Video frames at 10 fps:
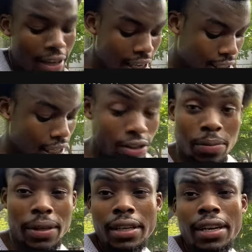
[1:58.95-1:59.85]
He tells
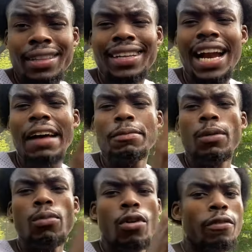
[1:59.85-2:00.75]
me that I have to put
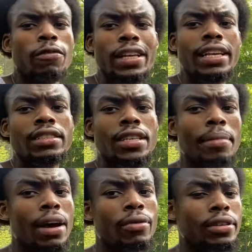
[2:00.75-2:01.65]
more flick into
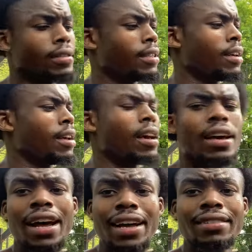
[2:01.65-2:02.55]
my wrist.
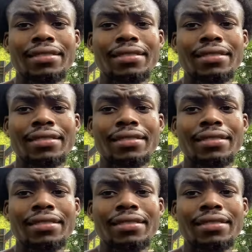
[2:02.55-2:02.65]
And I don't